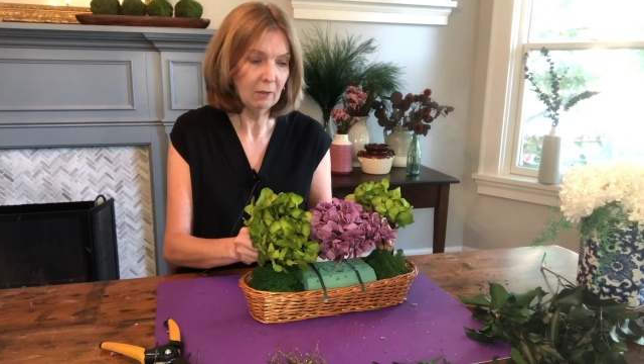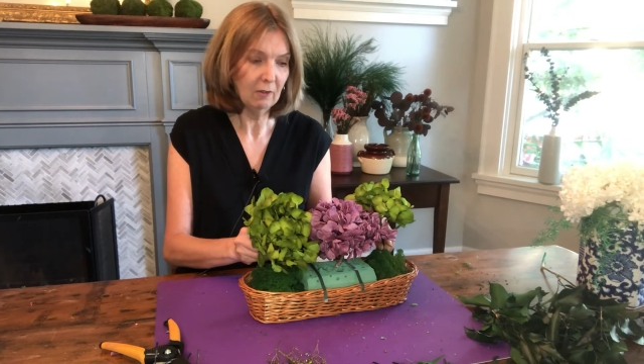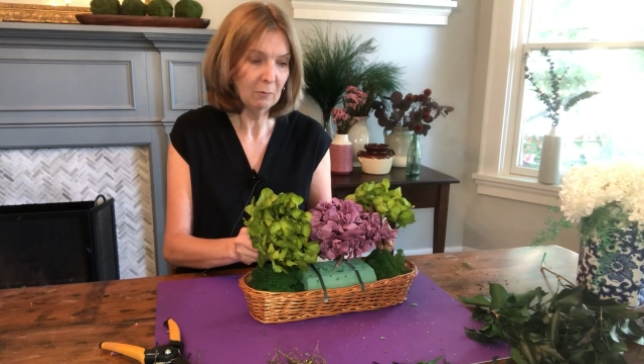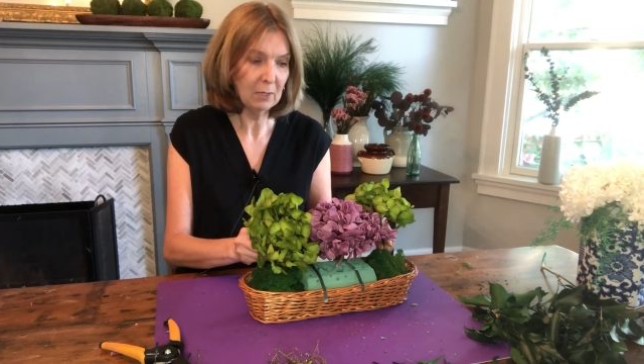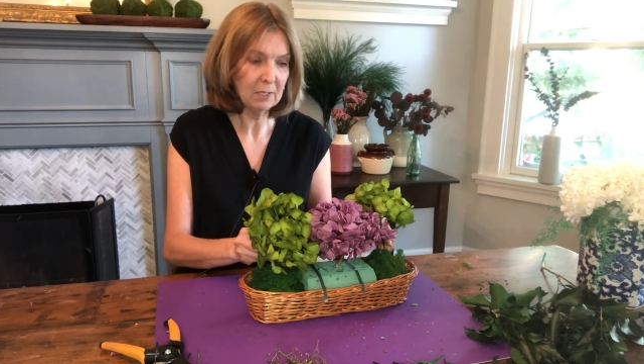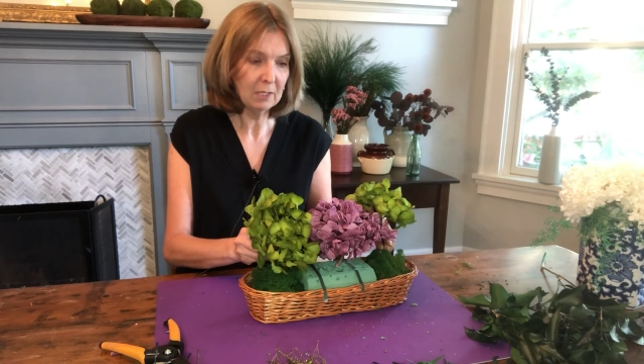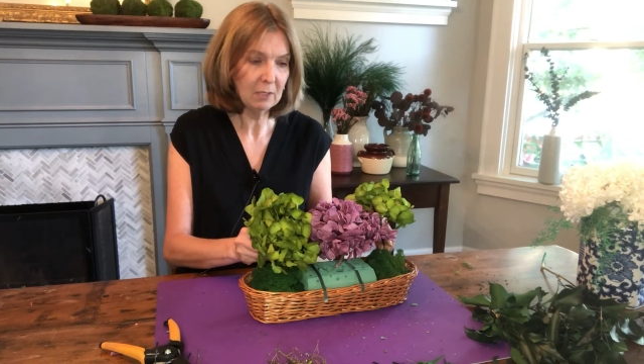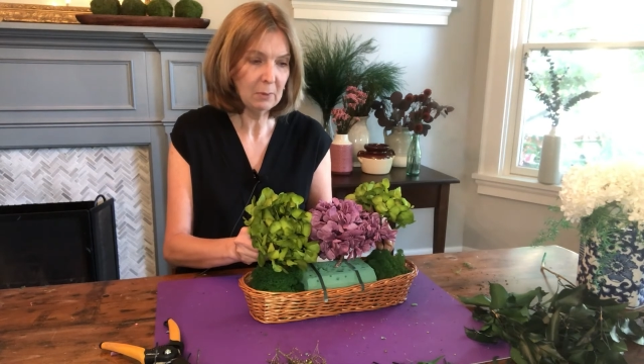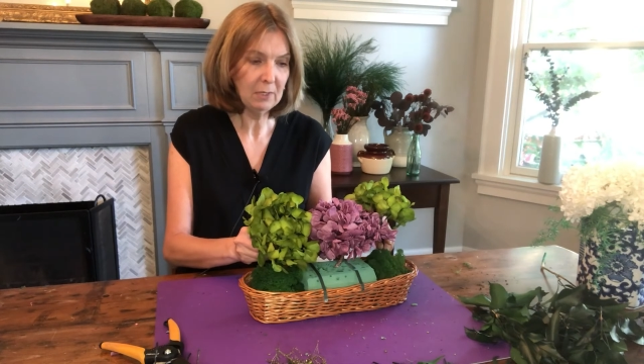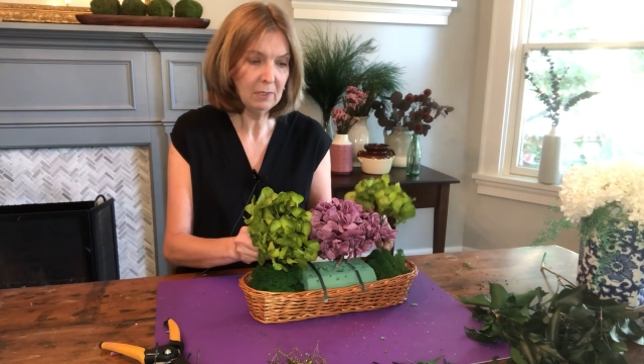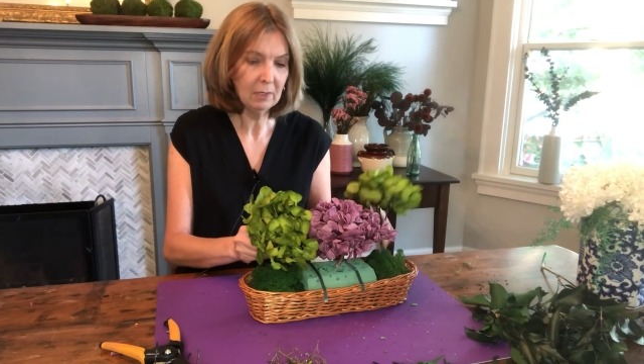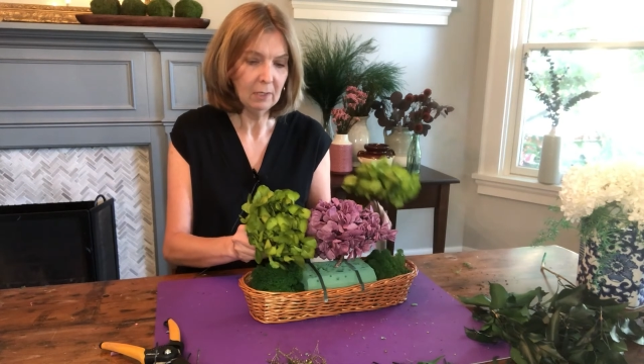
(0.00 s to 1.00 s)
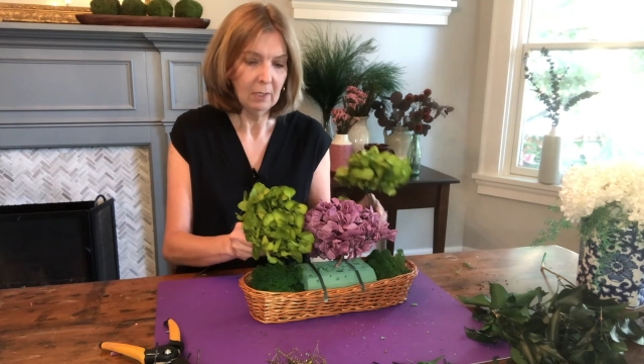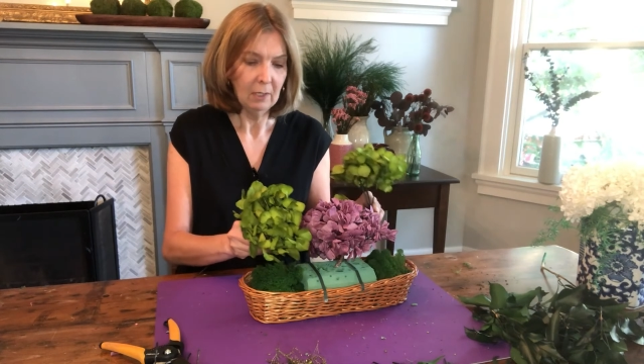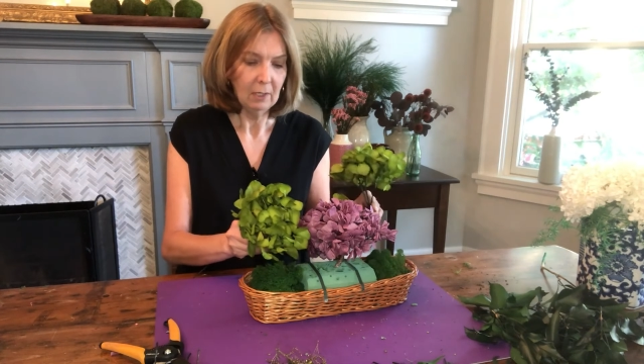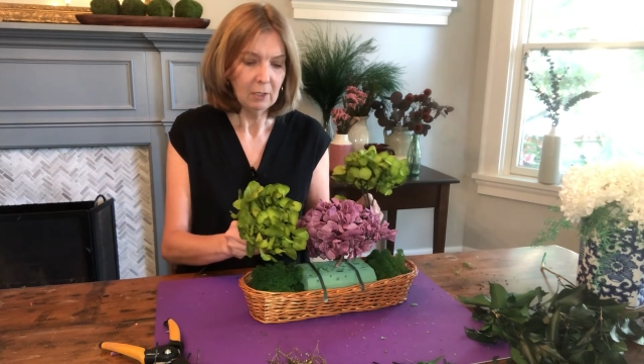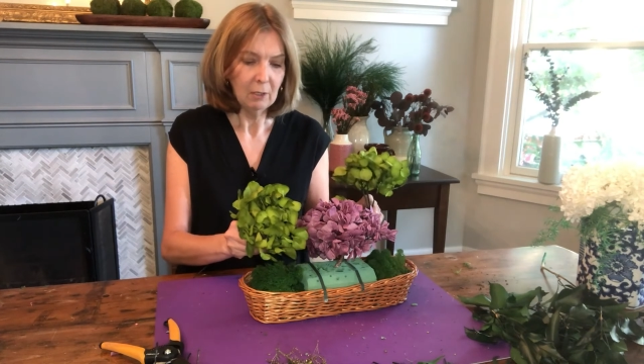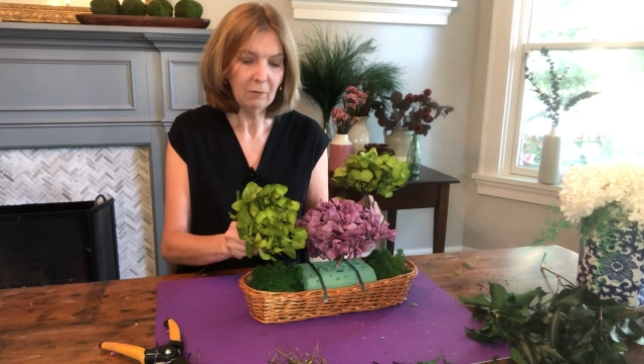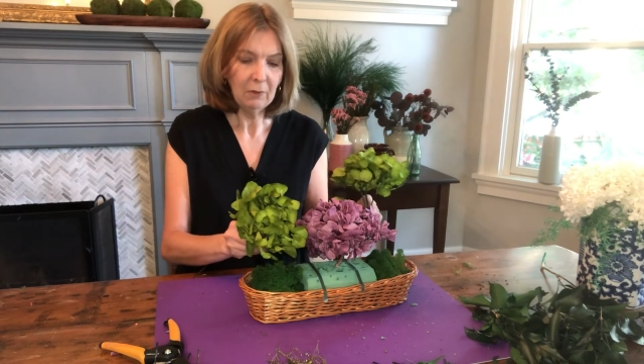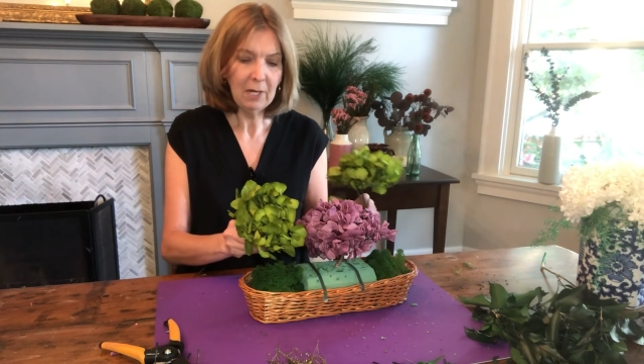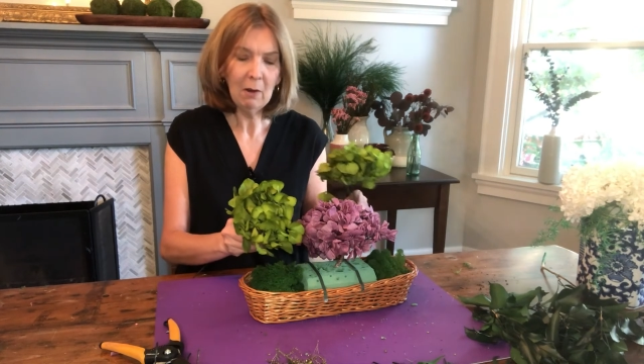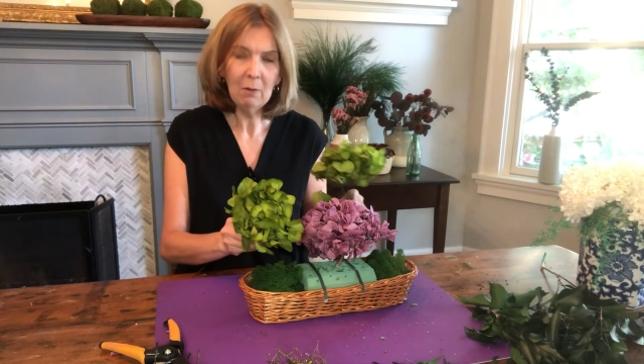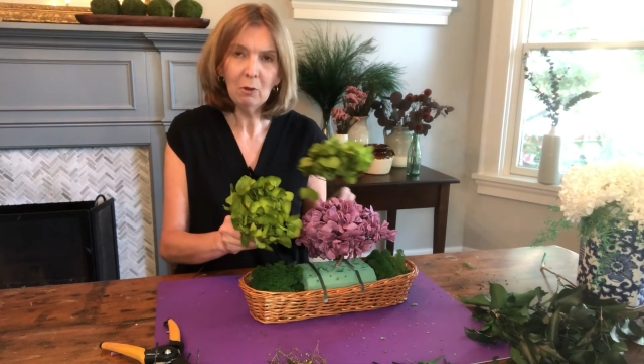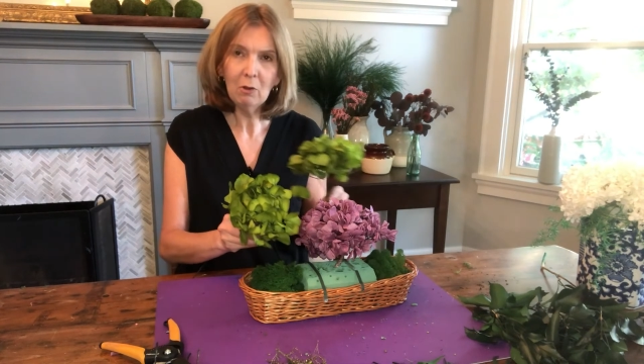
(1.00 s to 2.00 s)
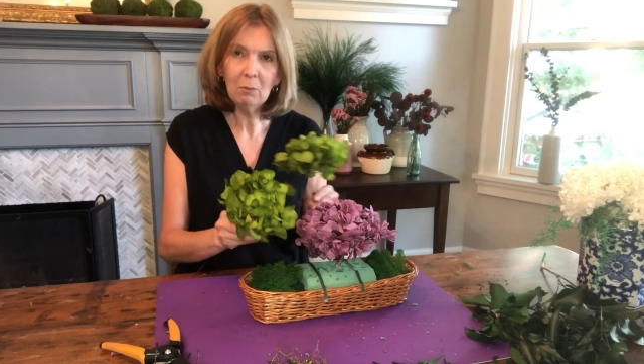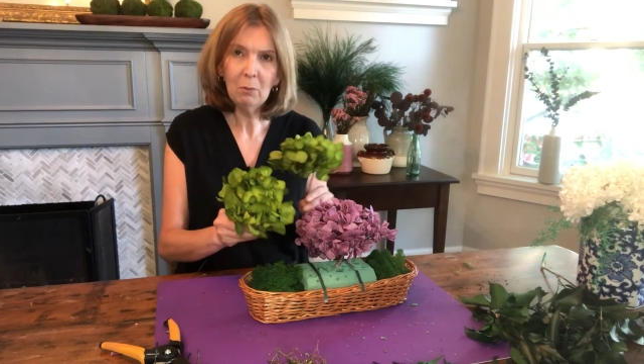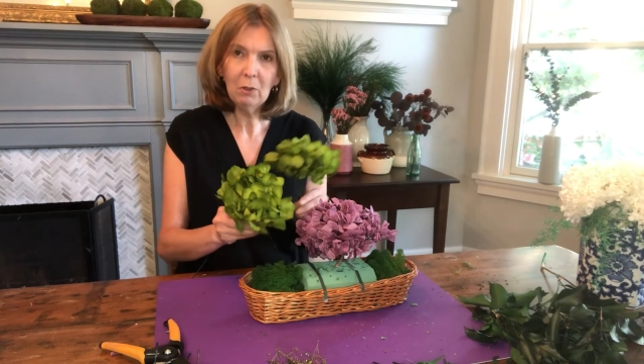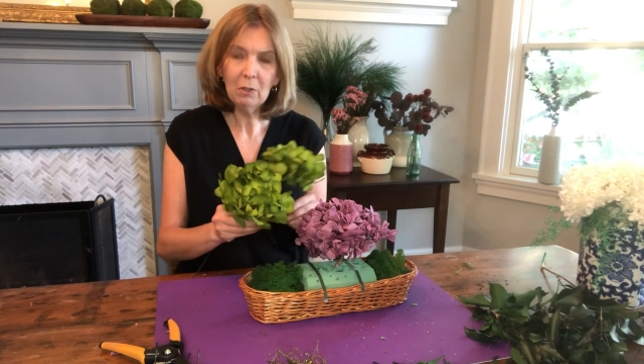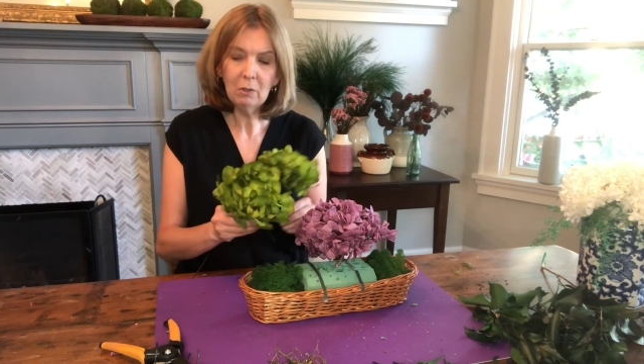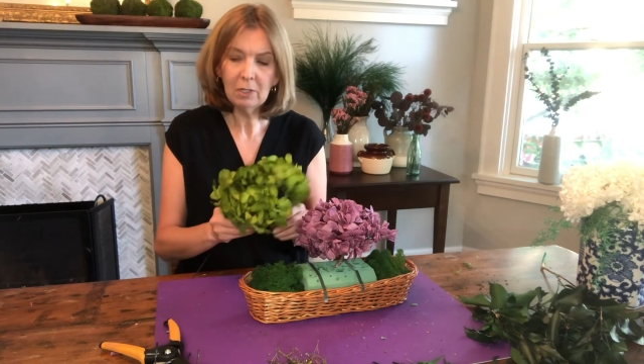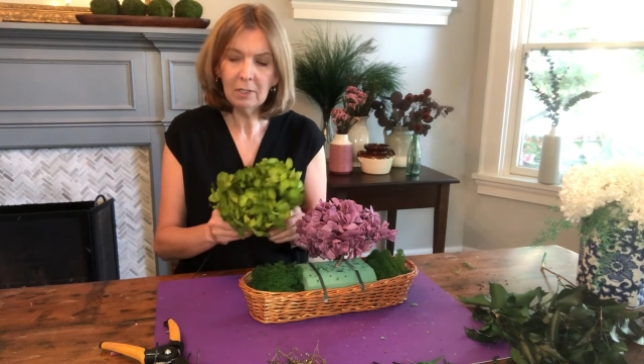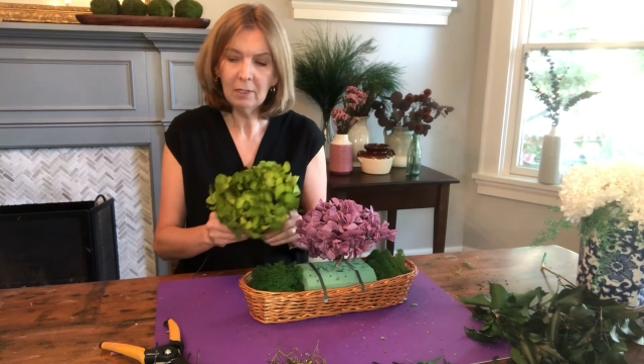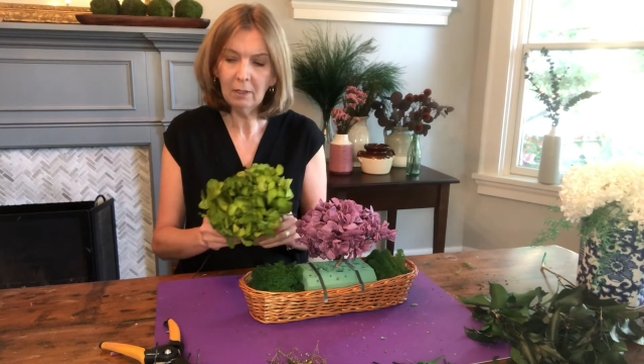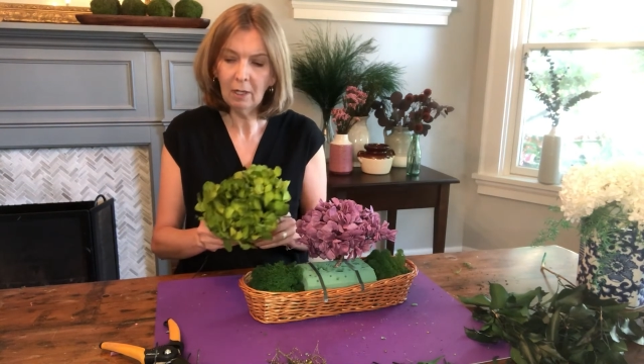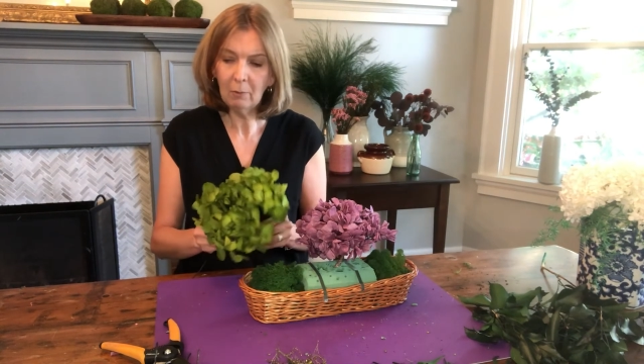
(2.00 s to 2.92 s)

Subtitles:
of my centerpiece. So for now, I'm not going to put those in.